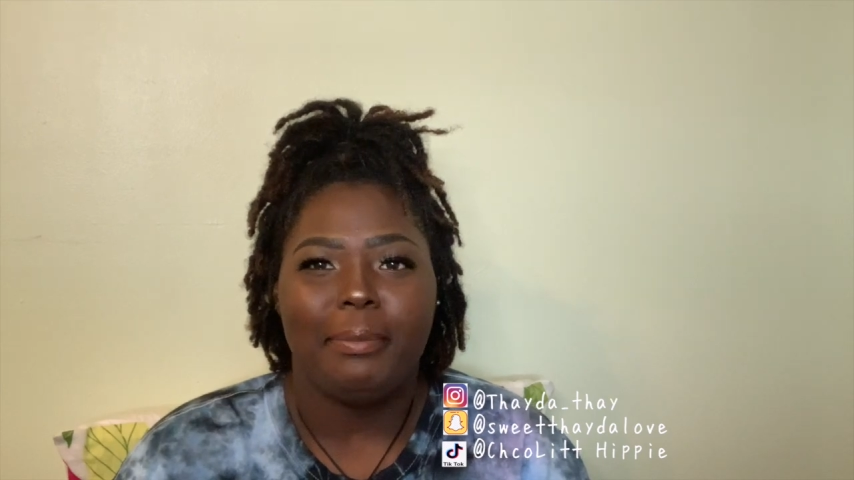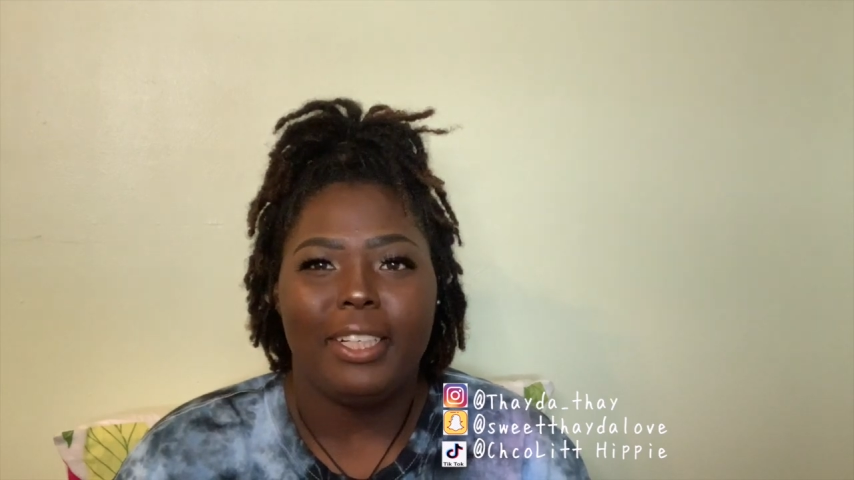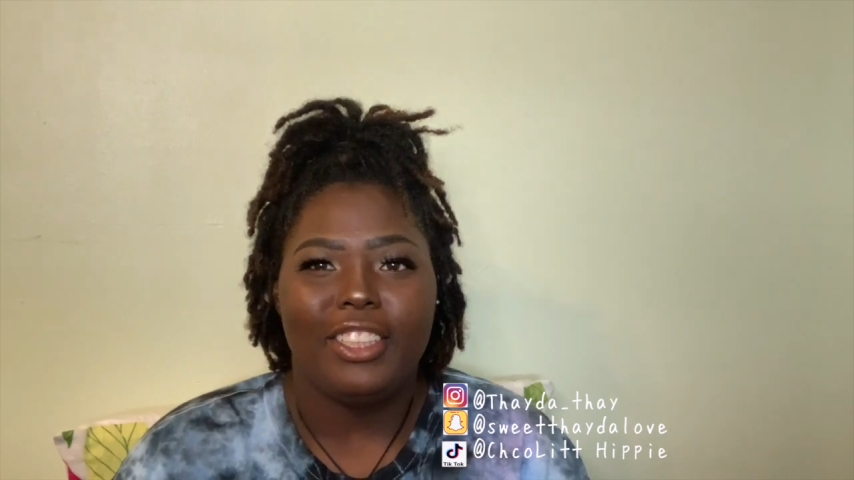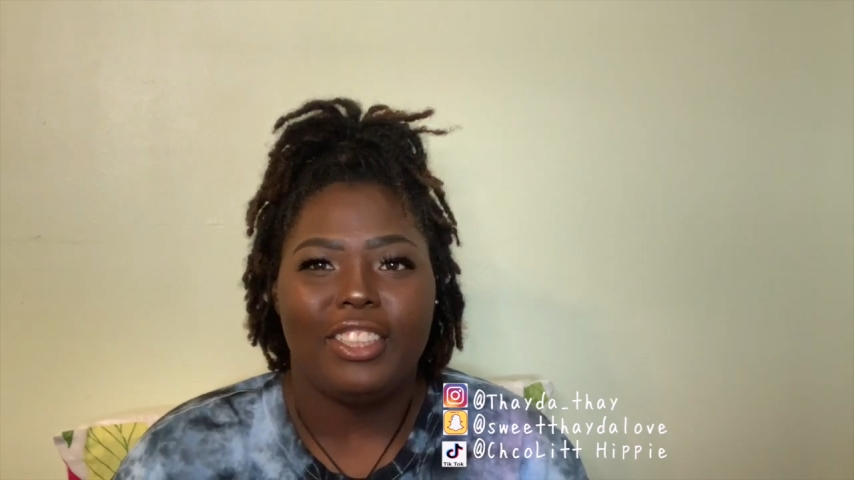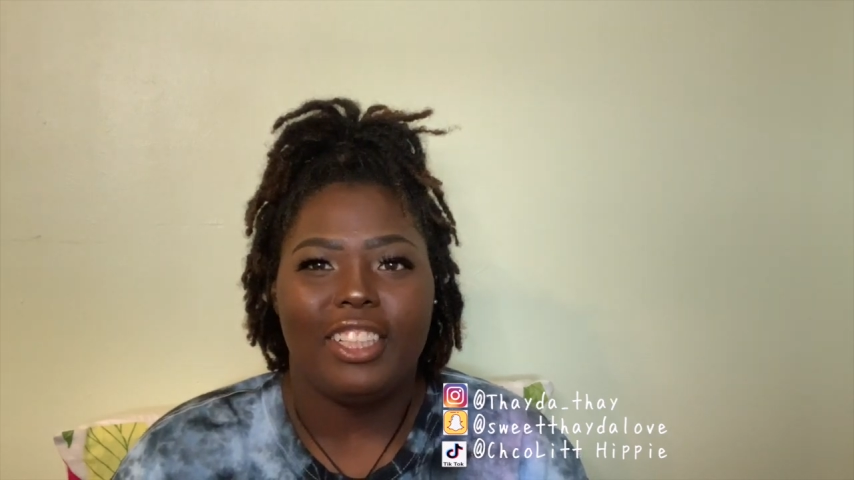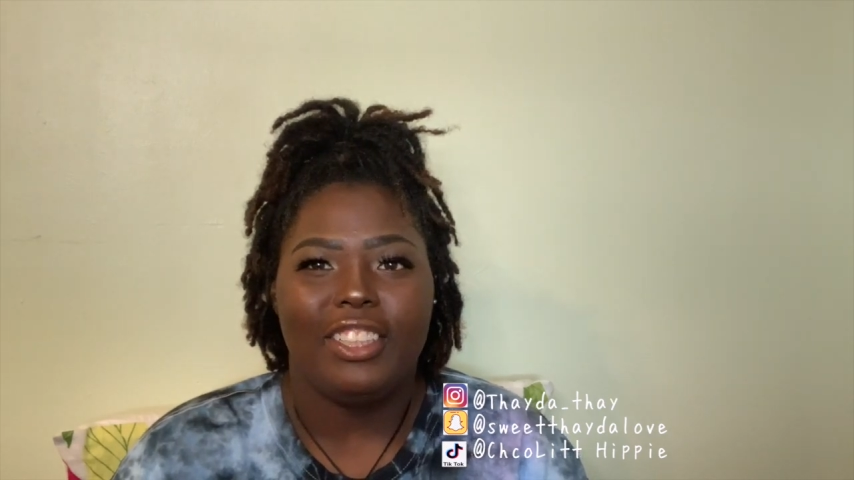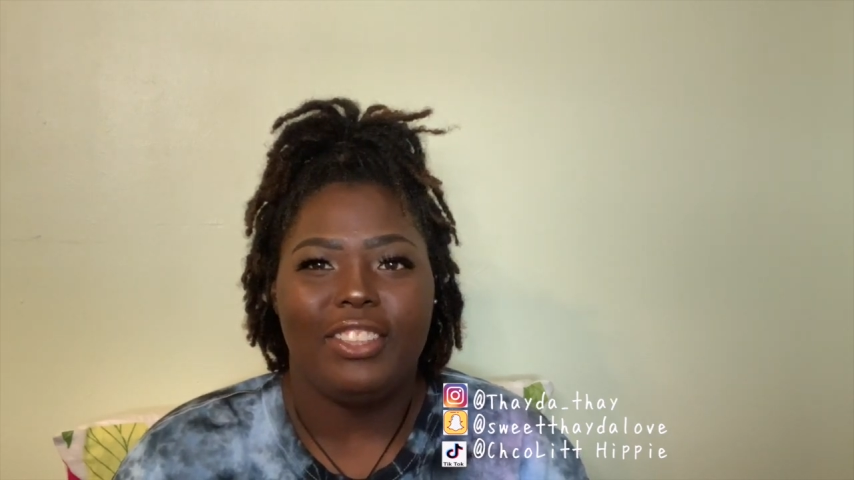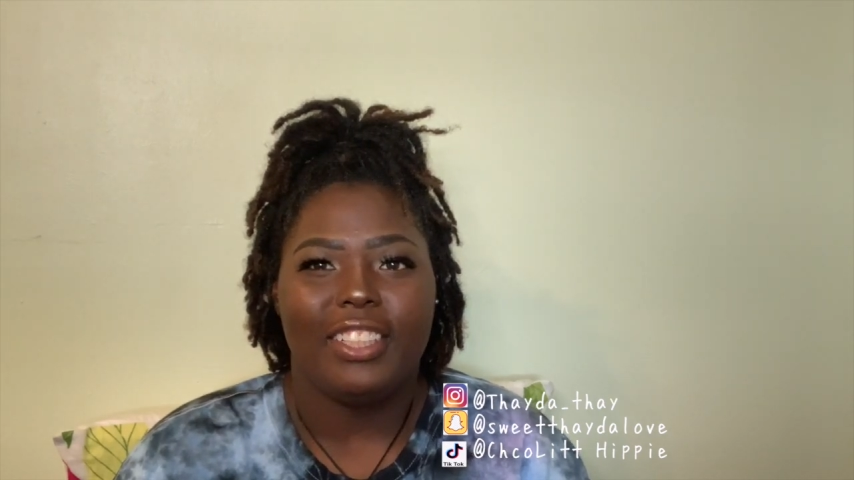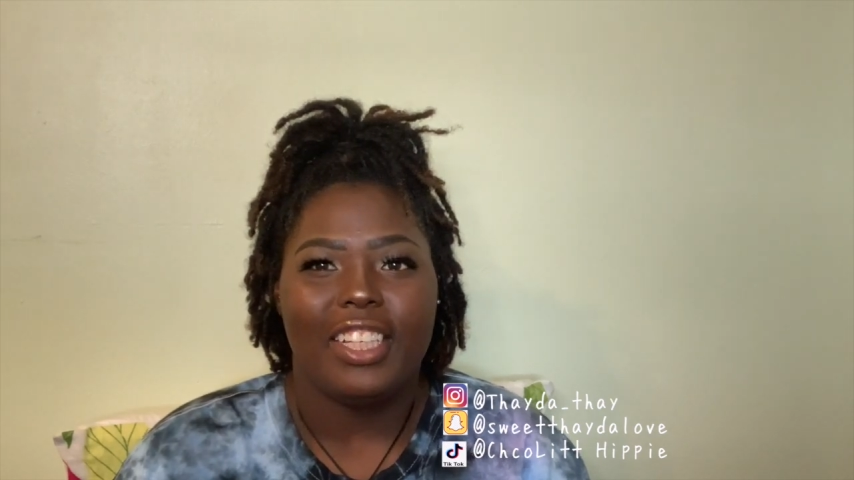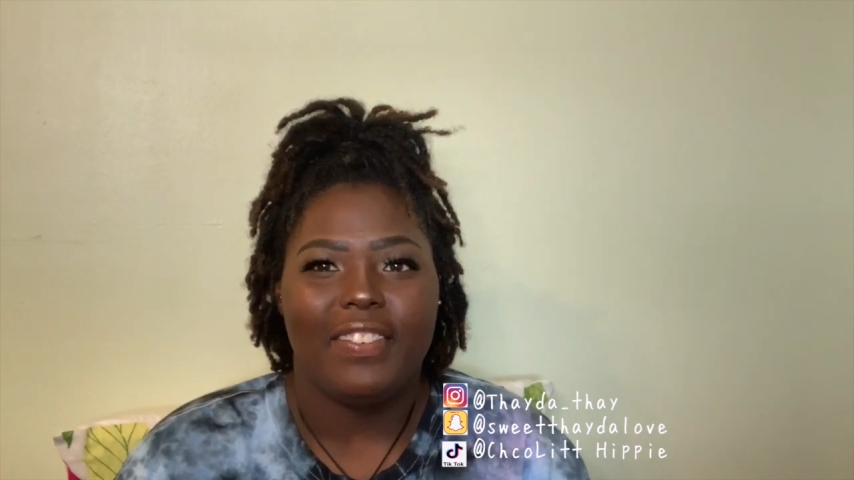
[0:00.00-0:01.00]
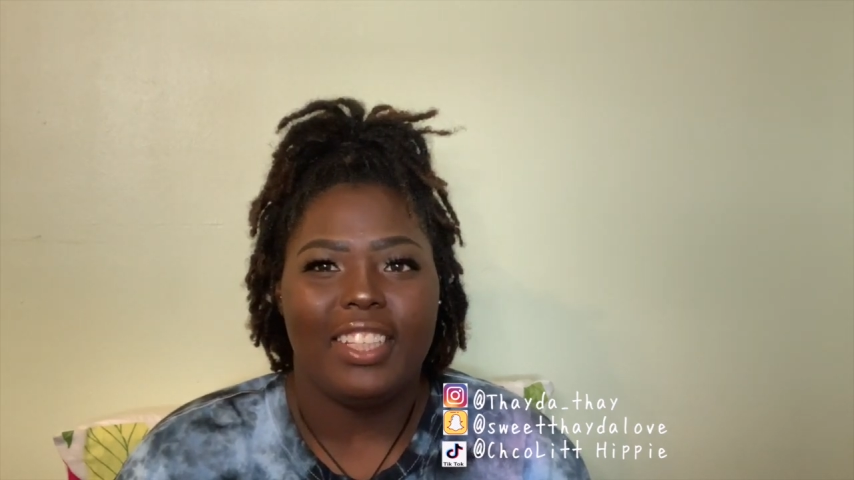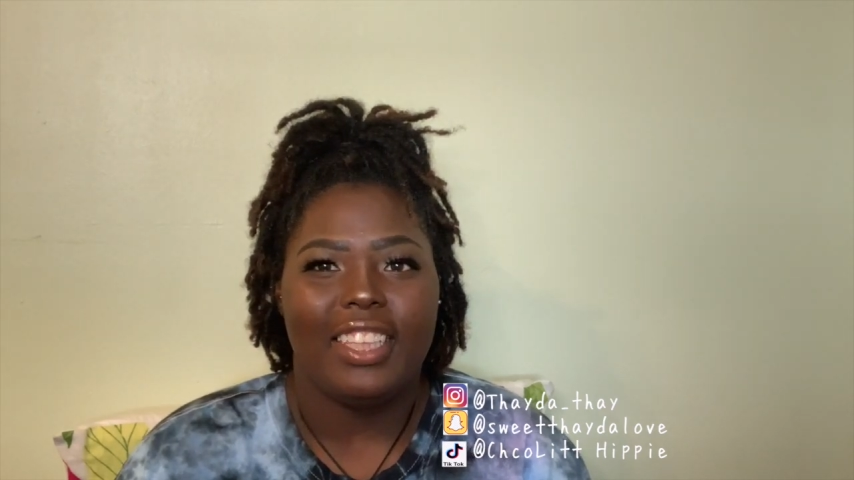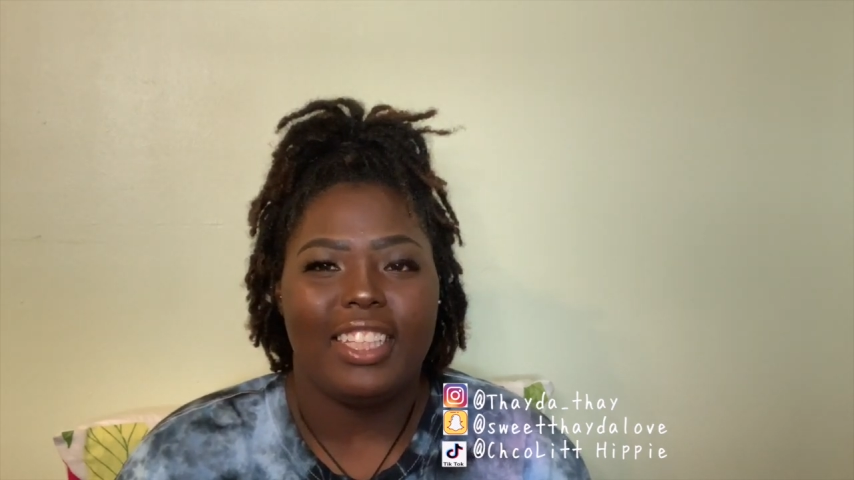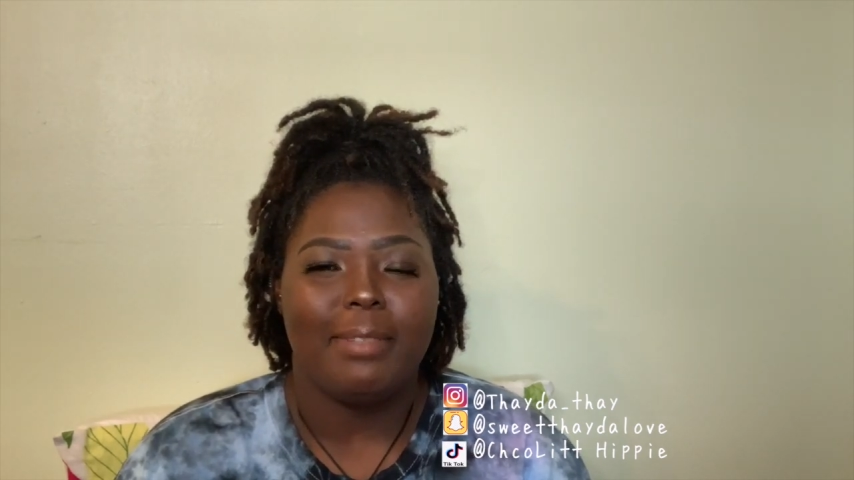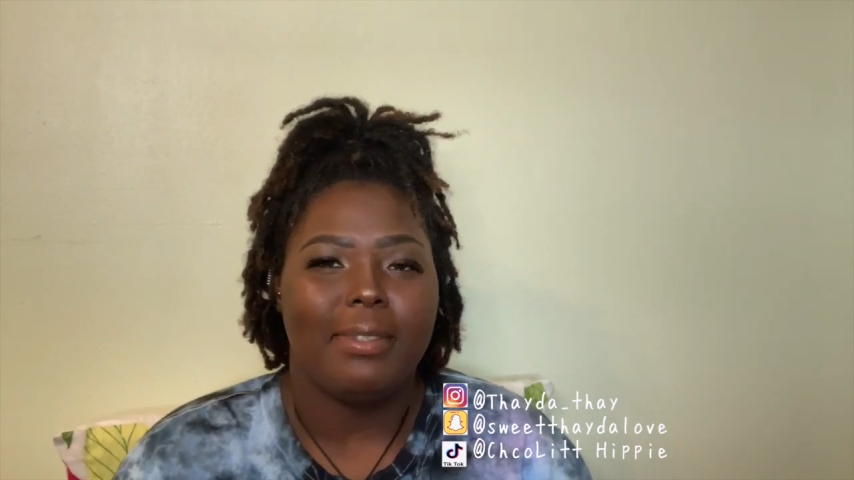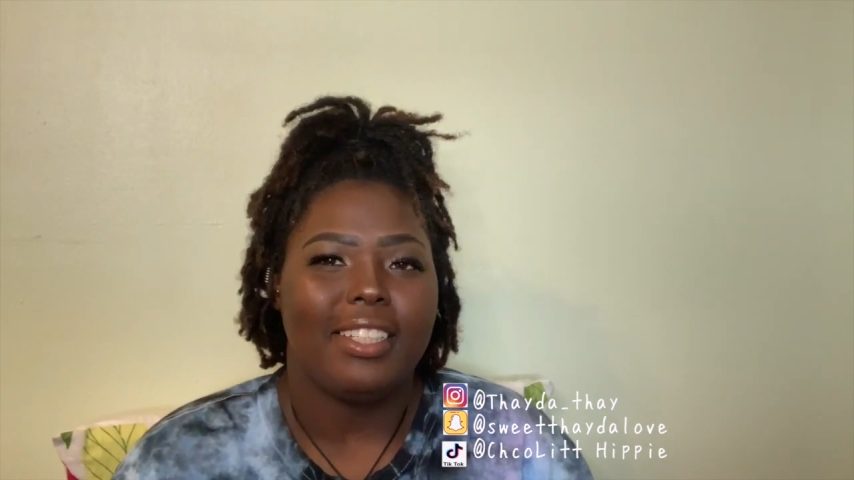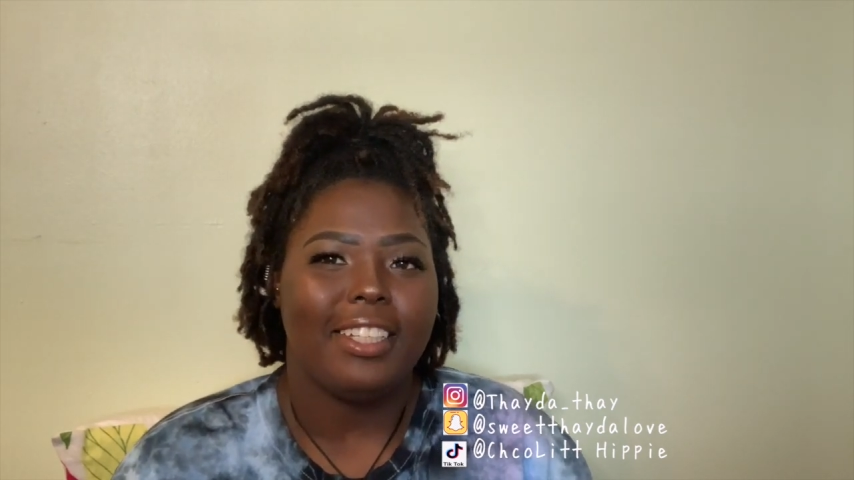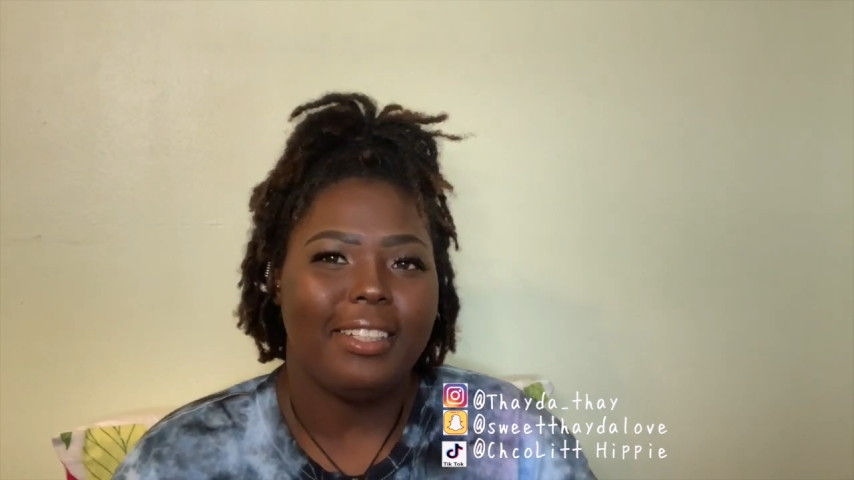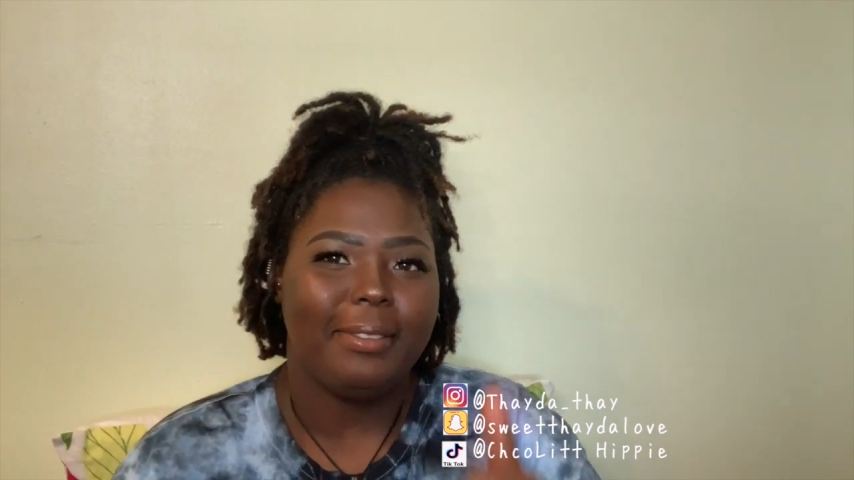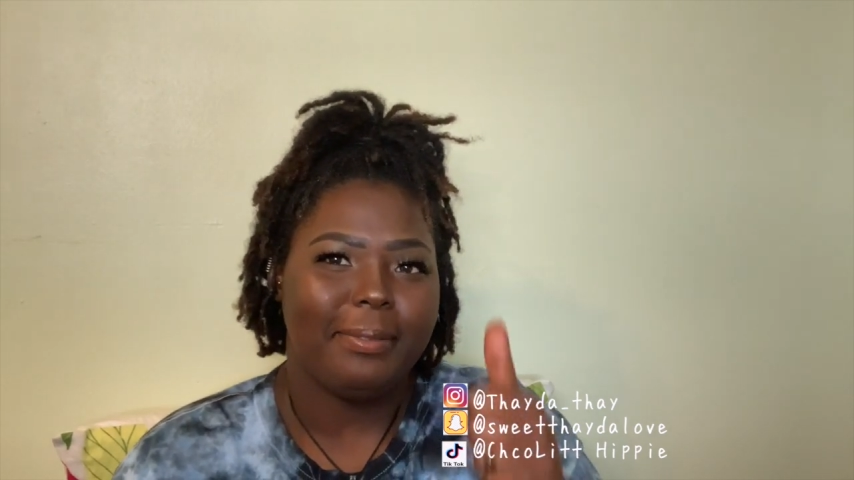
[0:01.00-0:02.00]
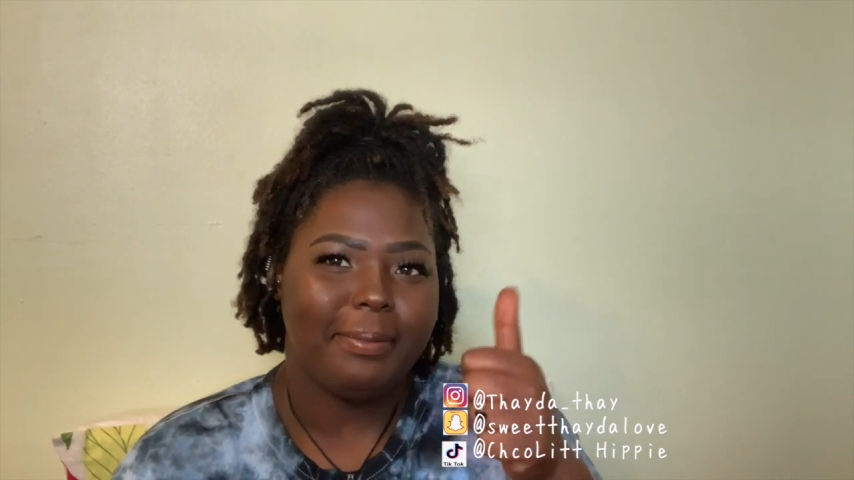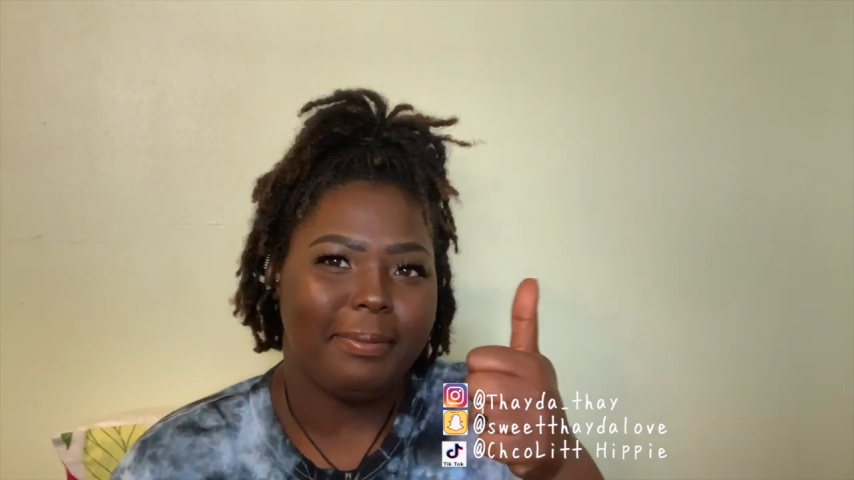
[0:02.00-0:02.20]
make sure that you give it a thumbs up.